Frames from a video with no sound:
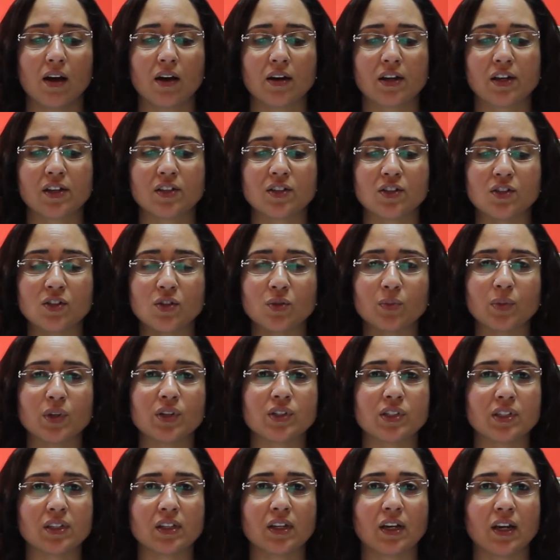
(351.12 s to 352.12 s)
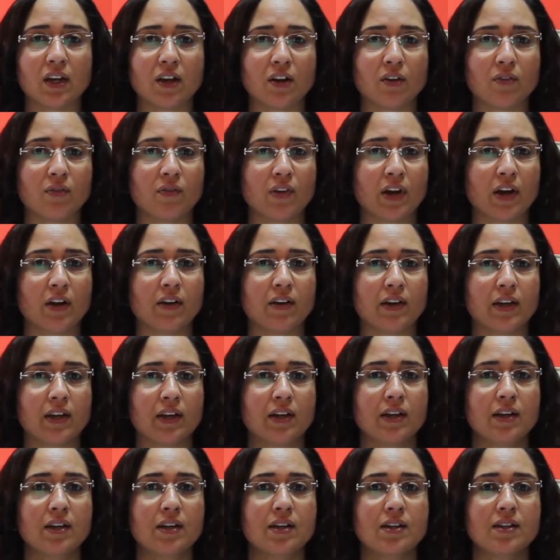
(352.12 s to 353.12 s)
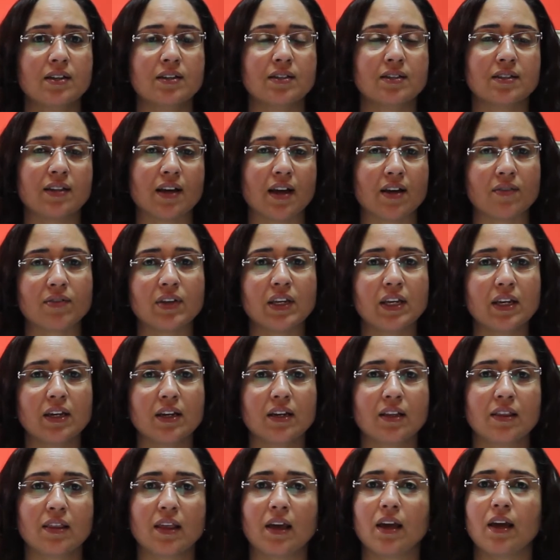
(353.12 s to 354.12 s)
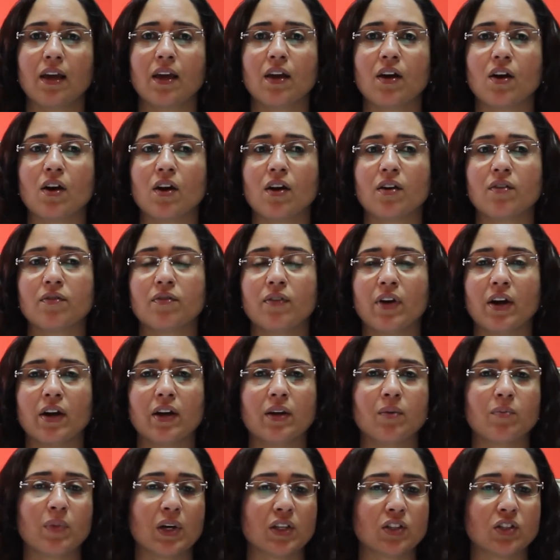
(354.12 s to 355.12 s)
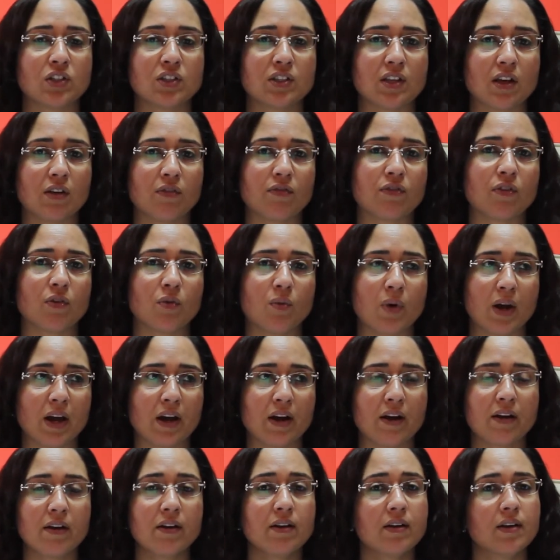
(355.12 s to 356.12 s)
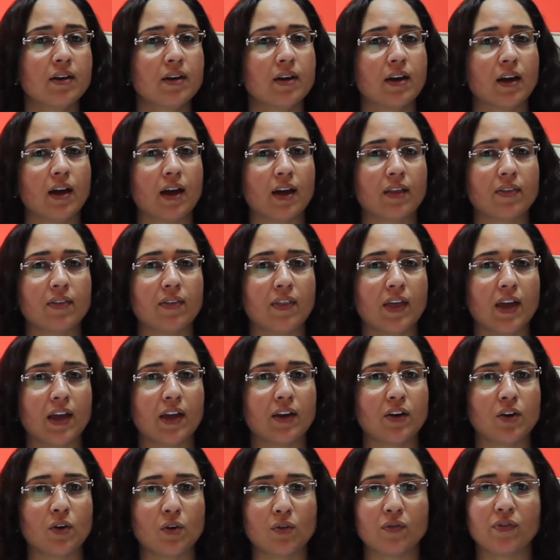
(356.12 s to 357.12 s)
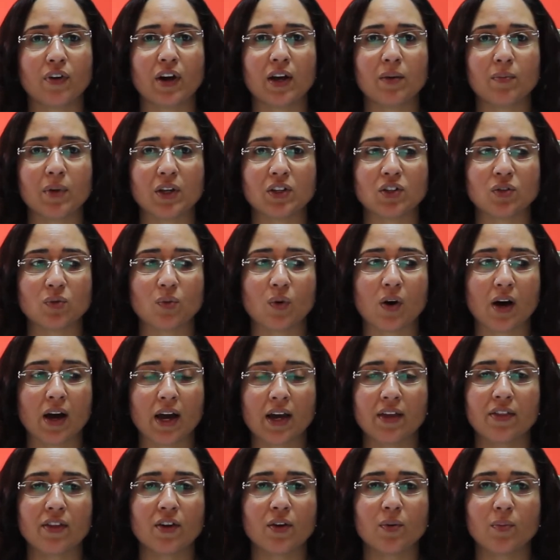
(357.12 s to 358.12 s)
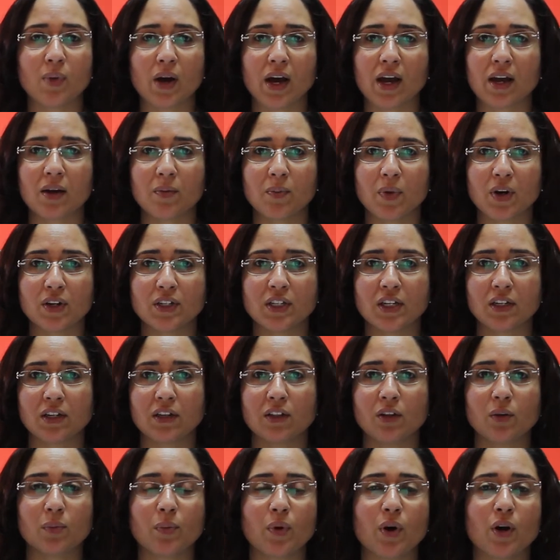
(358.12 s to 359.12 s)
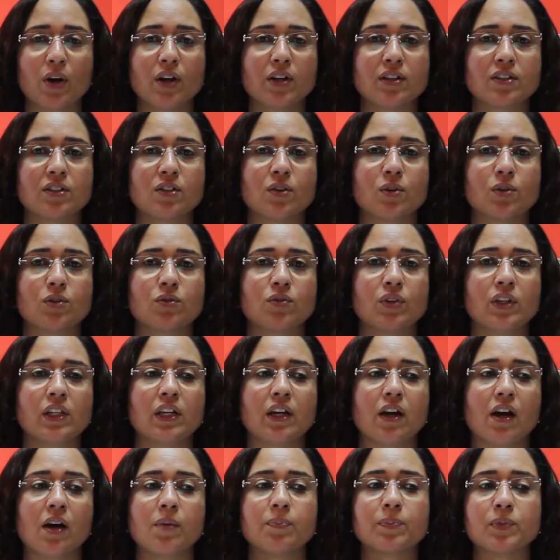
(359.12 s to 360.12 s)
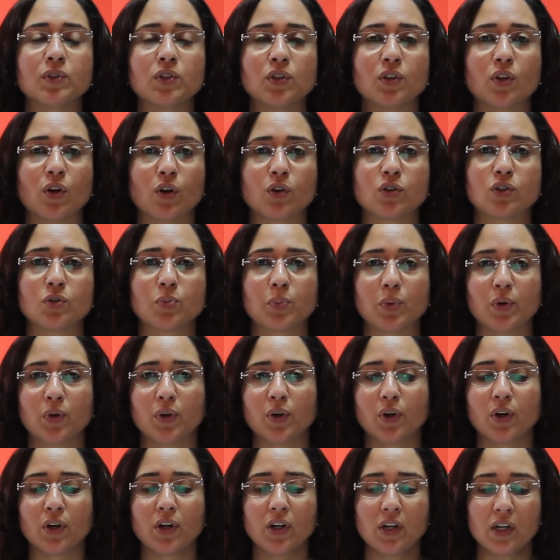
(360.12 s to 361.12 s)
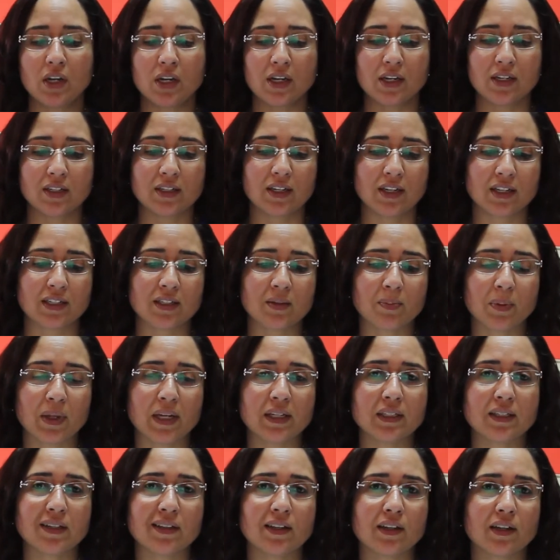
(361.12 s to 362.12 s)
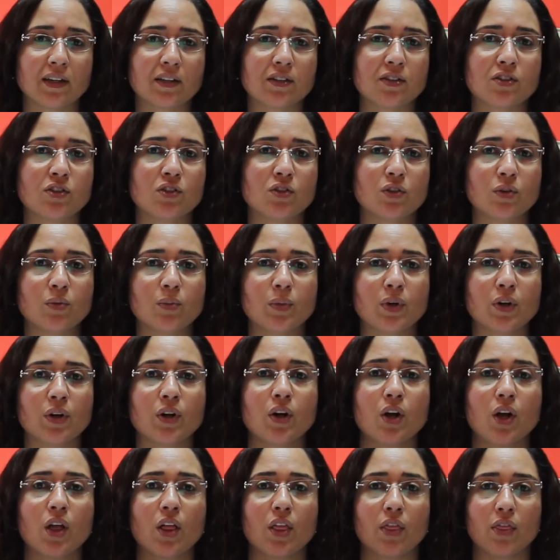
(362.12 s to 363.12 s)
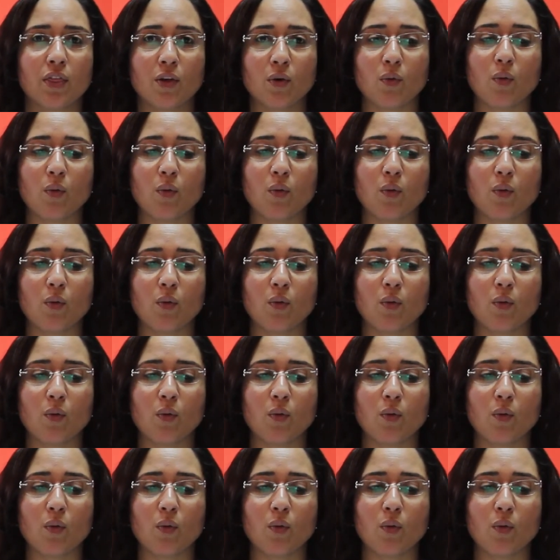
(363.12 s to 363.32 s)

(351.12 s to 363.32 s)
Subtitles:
Consumers today are very savvy, they are very much self-aware, and they know very much why they're buying particular products. So it's really up to the entrepreneur to explain to the consumer the